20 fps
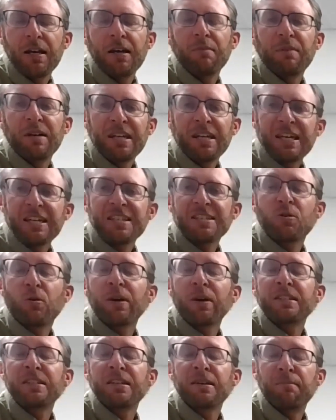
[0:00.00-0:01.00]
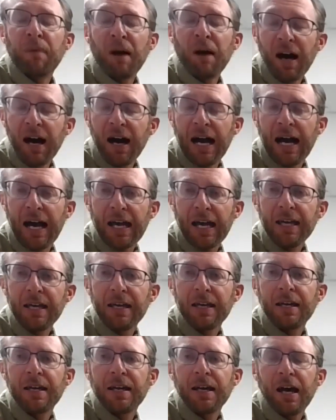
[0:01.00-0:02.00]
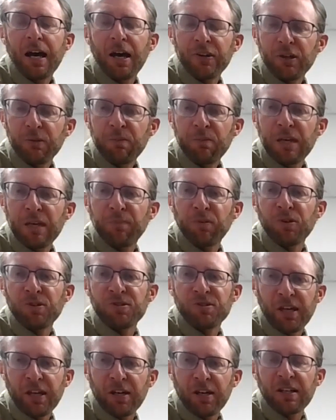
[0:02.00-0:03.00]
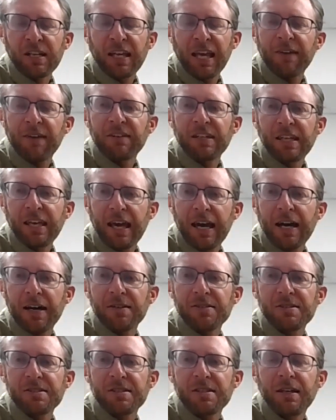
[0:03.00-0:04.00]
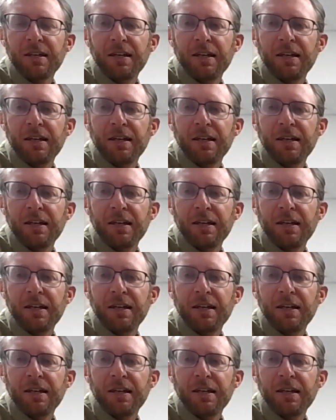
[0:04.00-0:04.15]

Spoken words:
but he's going to buy other people's later calving cows.